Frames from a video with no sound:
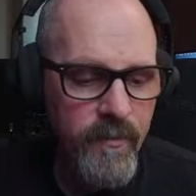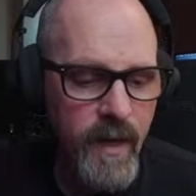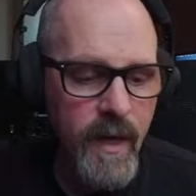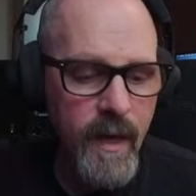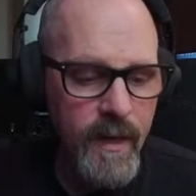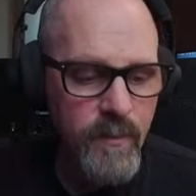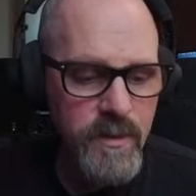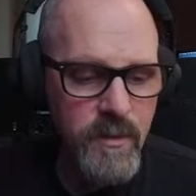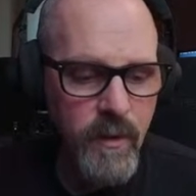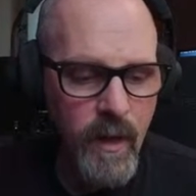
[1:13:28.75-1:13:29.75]
Hey, Ed, what's
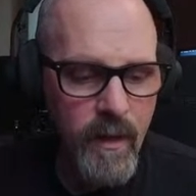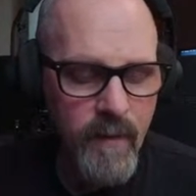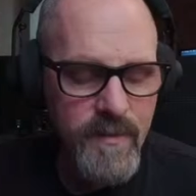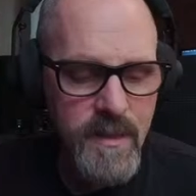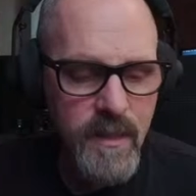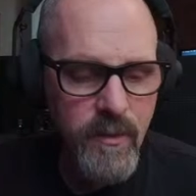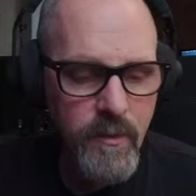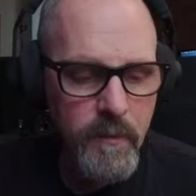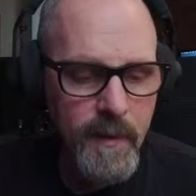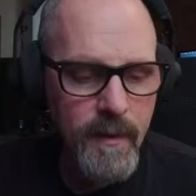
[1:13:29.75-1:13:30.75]
going on? I haven't seen you in a
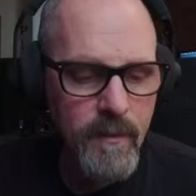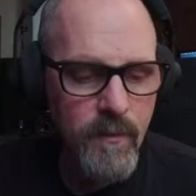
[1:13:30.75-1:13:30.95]
while.